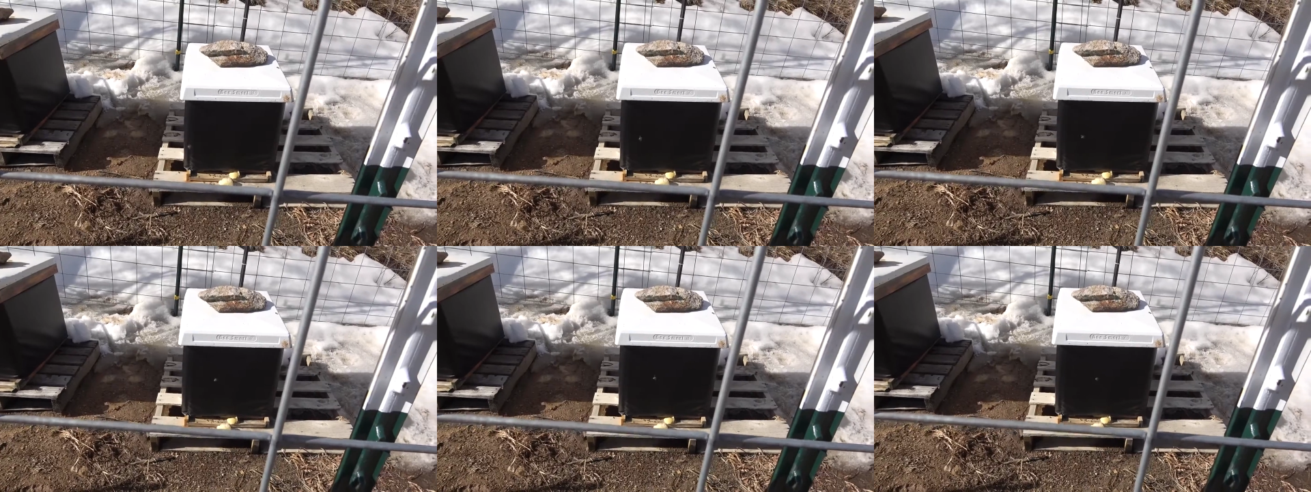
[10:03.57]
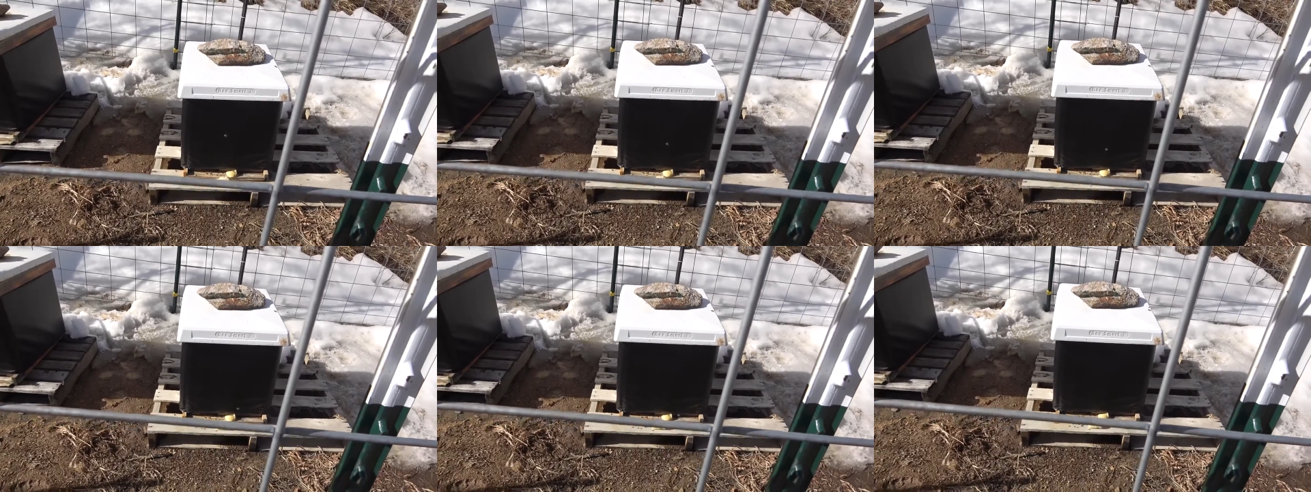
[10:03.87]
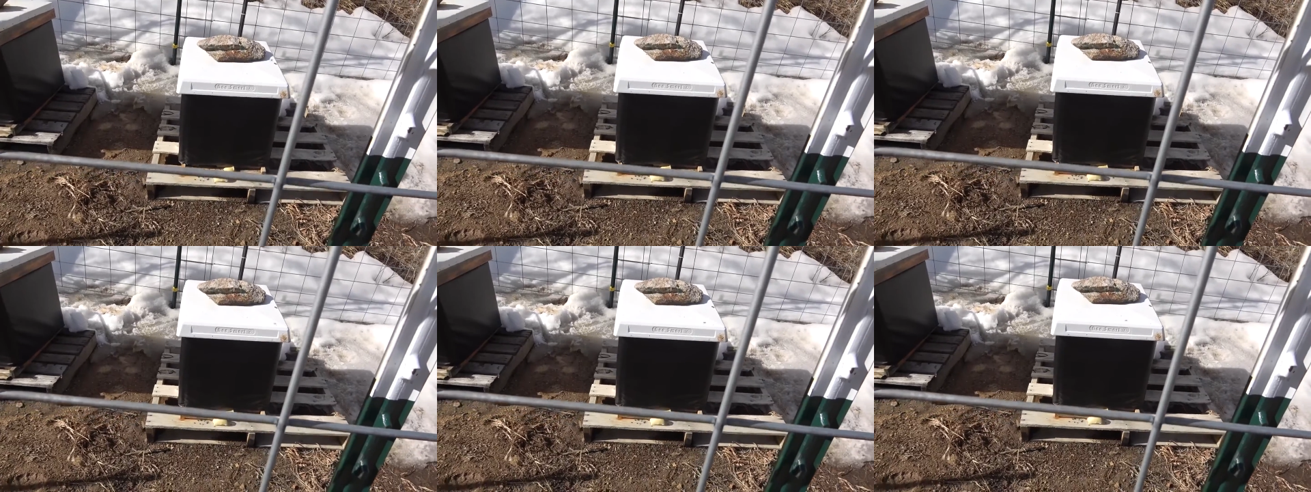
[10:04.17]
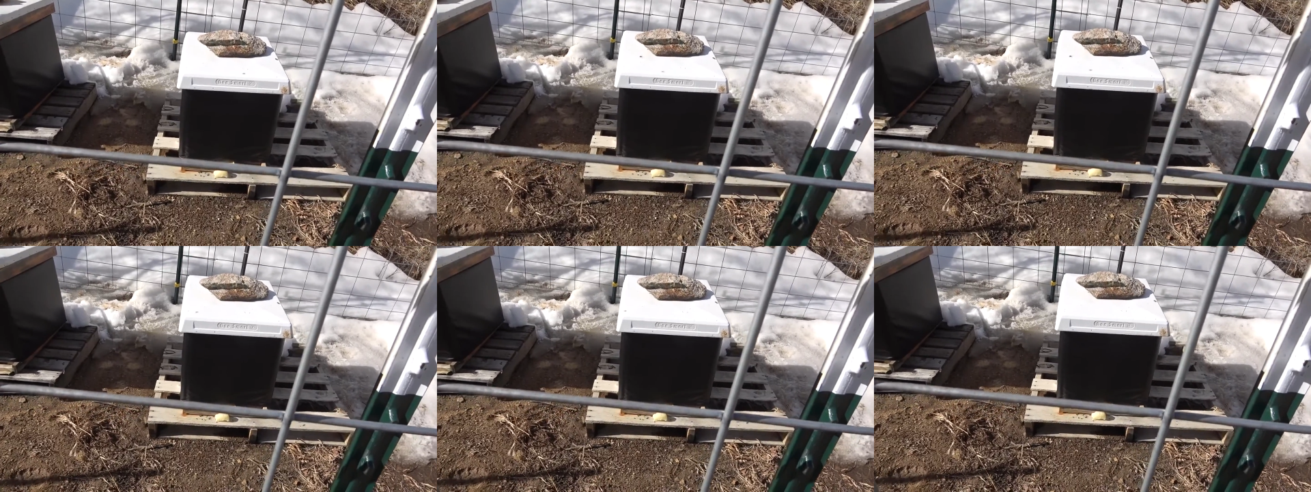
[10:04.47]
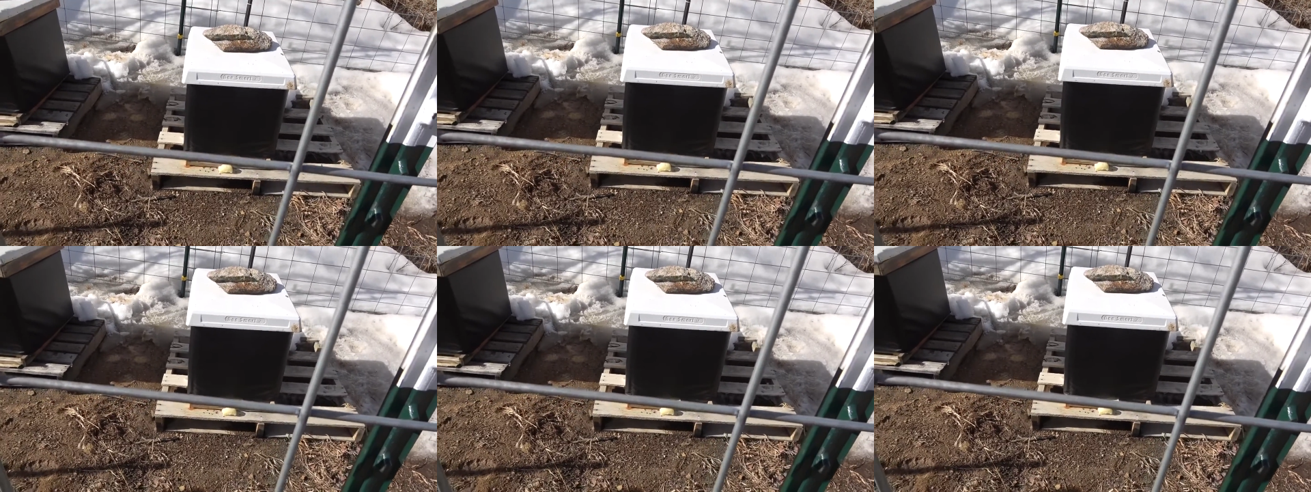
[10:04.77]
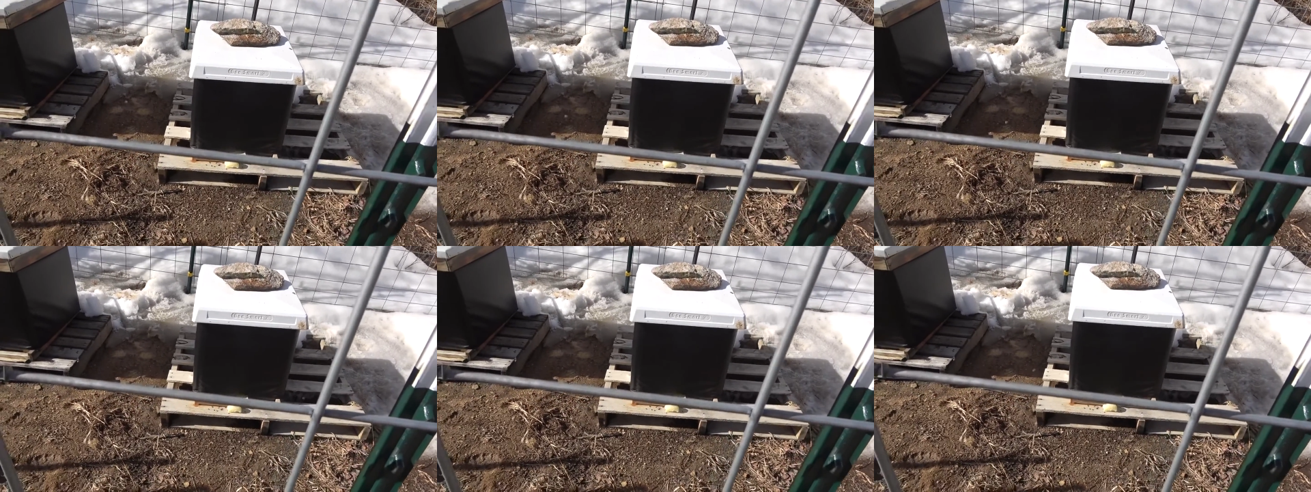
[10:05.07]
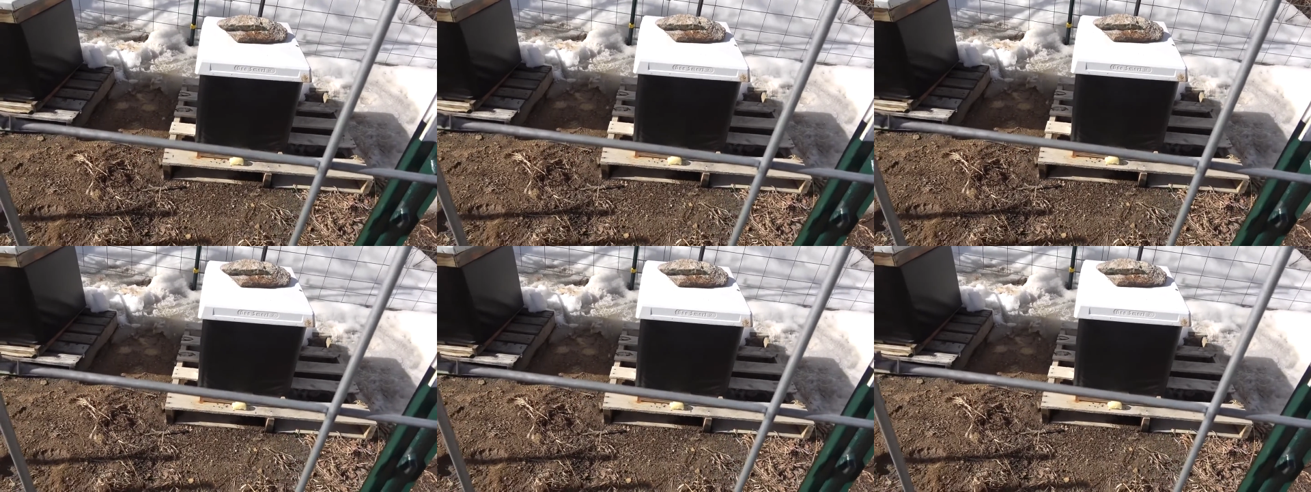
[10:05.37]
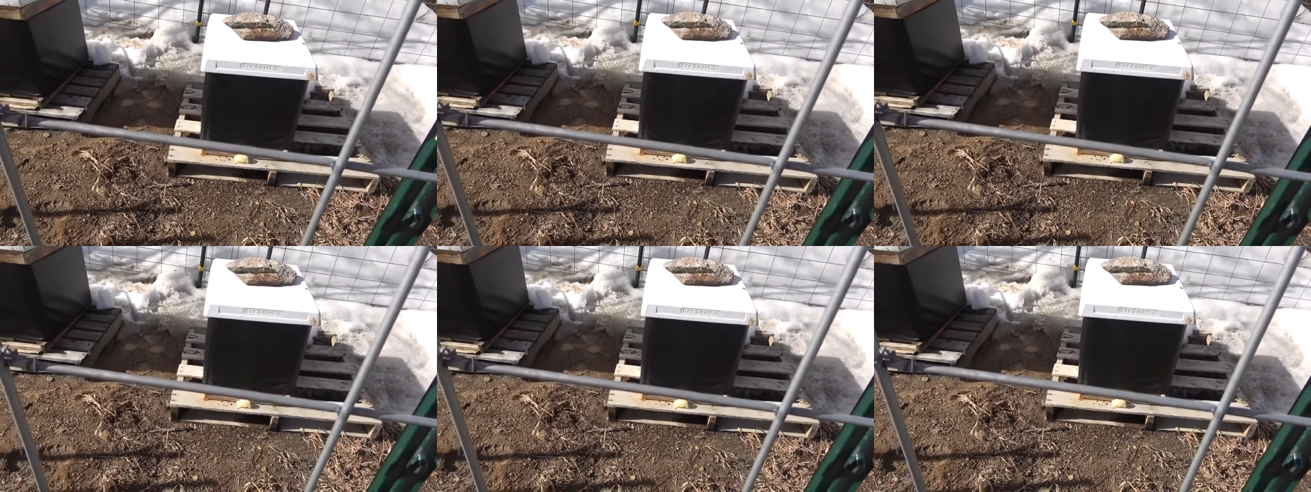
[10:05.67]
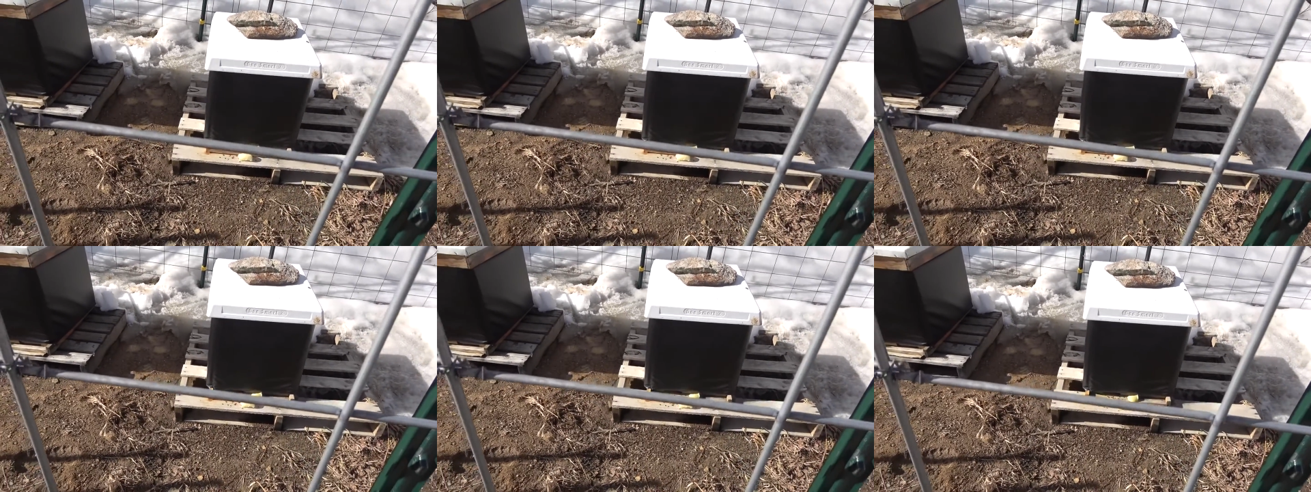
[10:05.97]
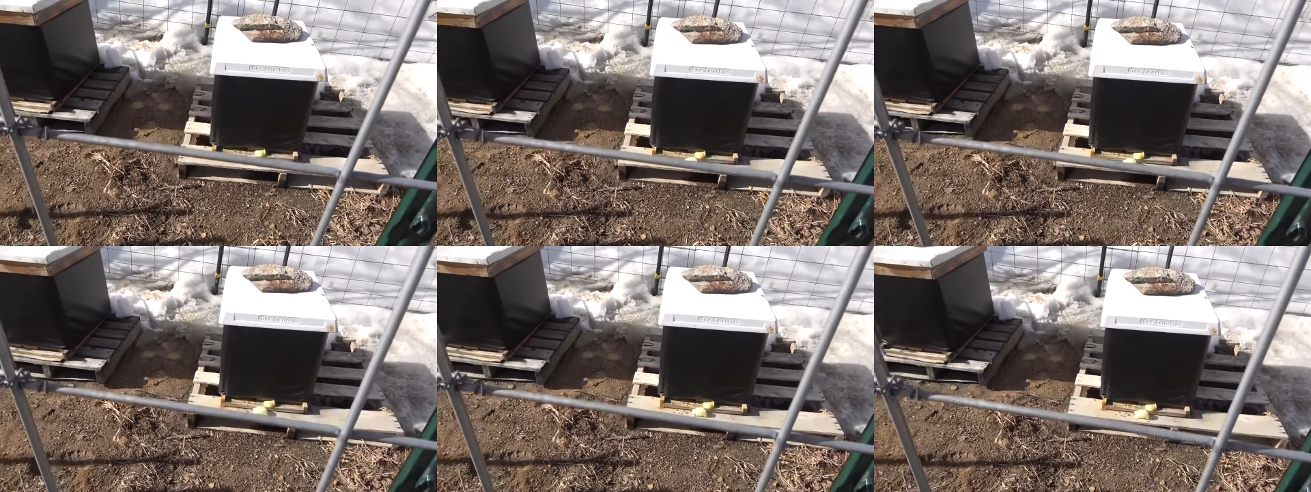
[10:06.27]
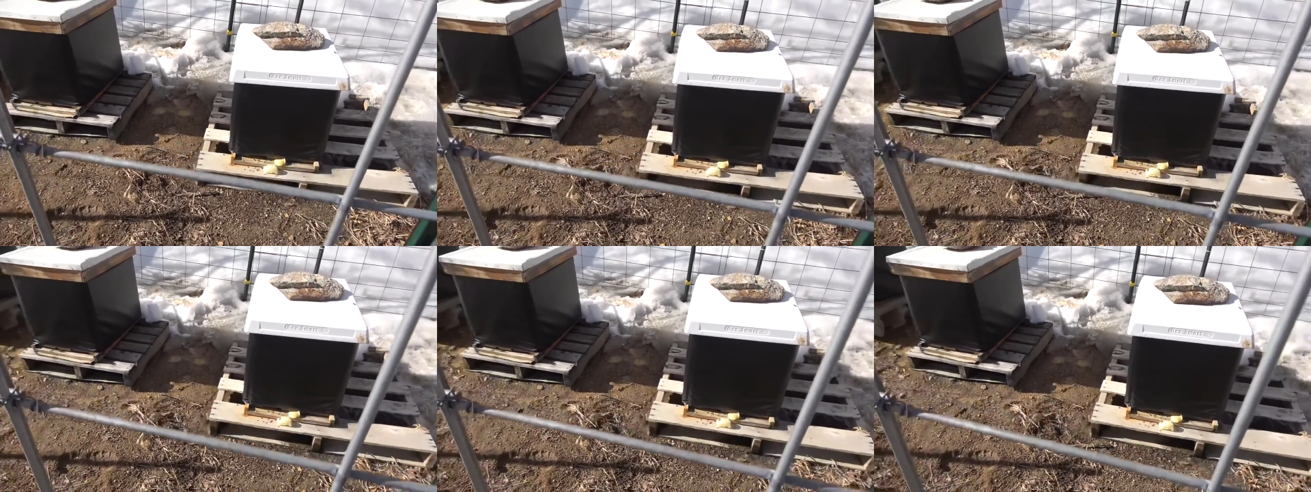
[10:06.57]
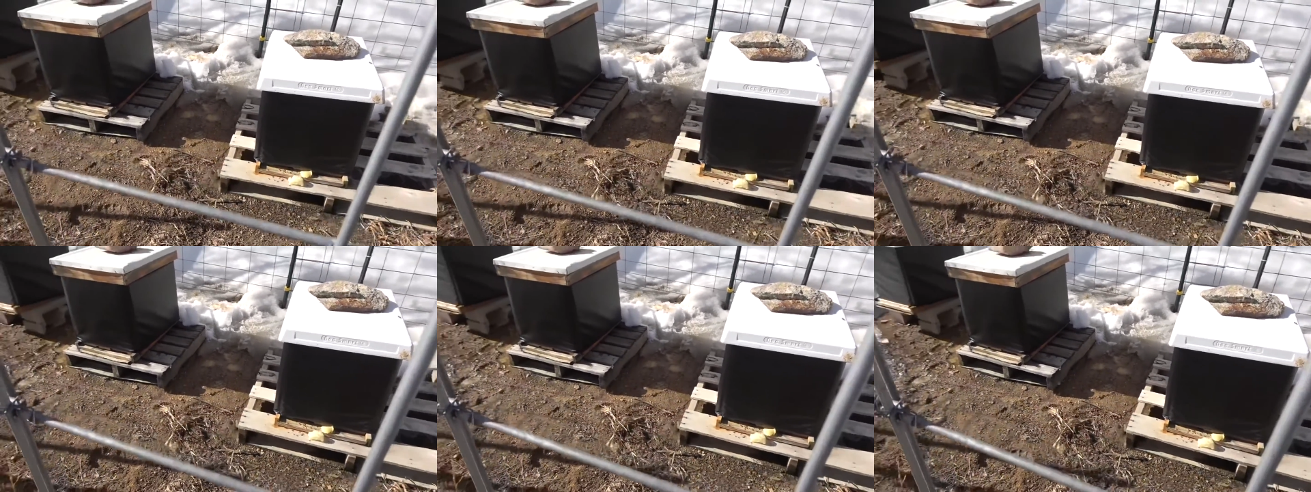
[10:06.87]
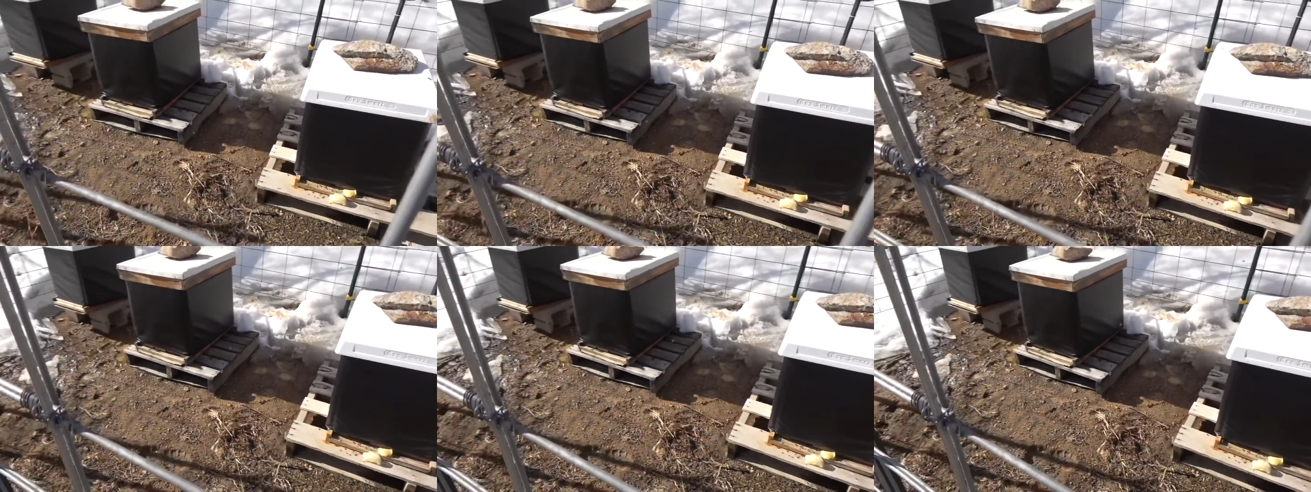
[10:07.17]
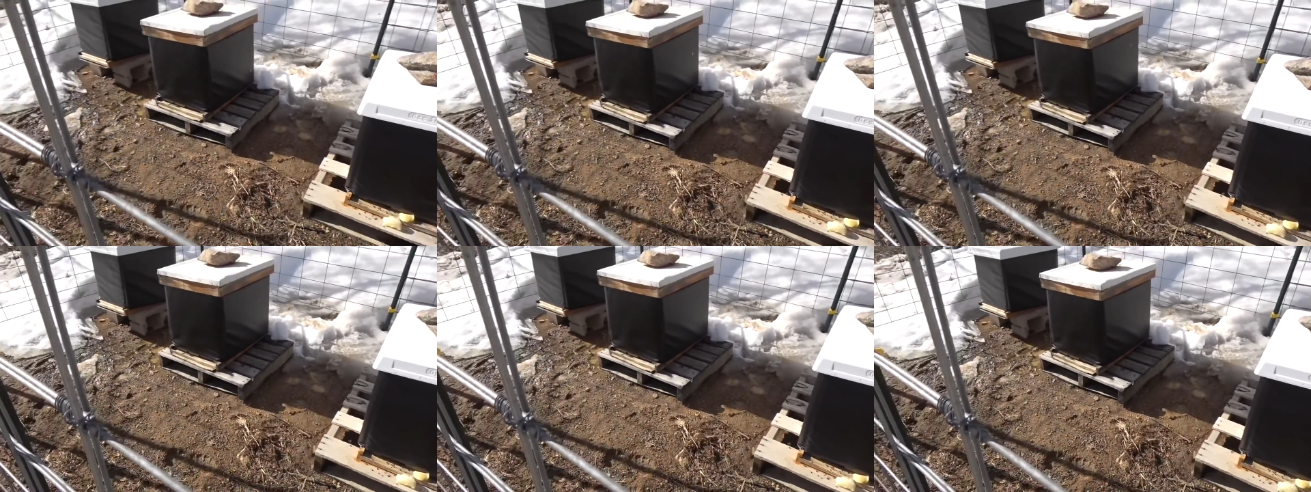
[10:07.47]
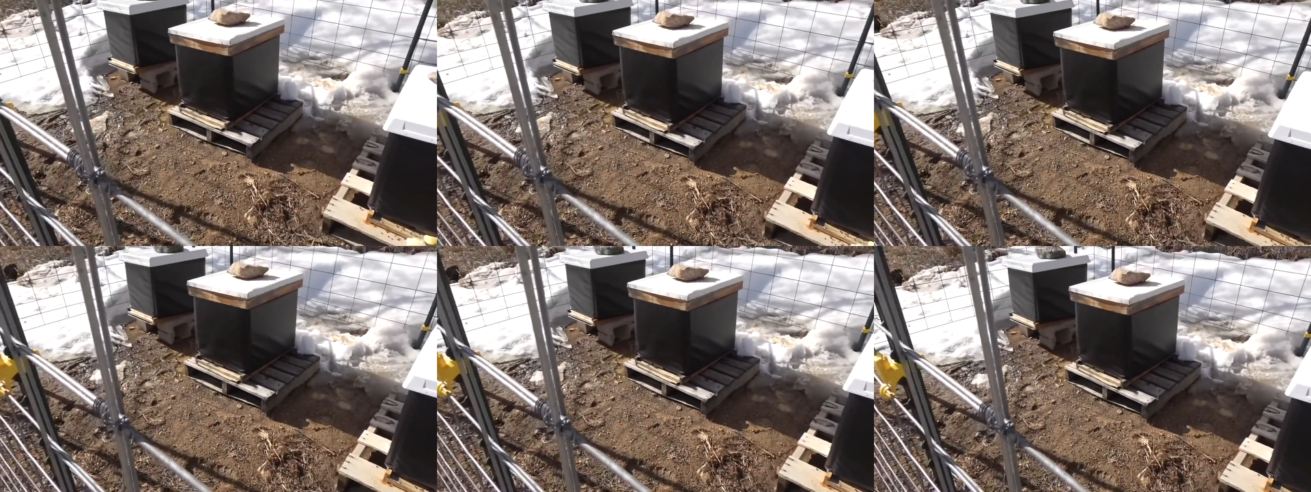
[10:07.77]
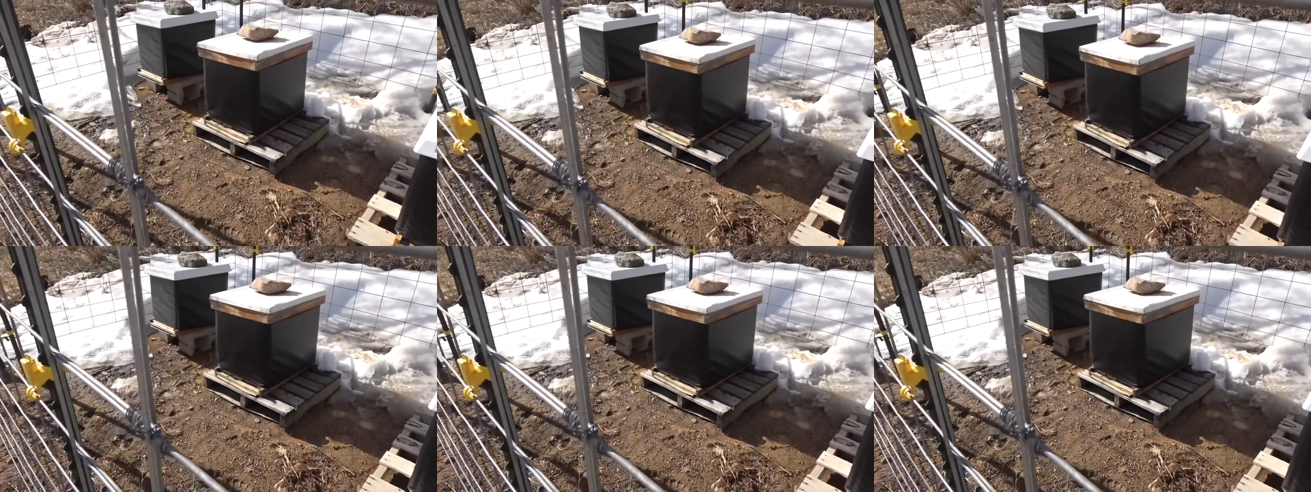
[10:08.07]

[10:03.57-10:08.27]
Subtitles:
Nobody's mouth can be seen.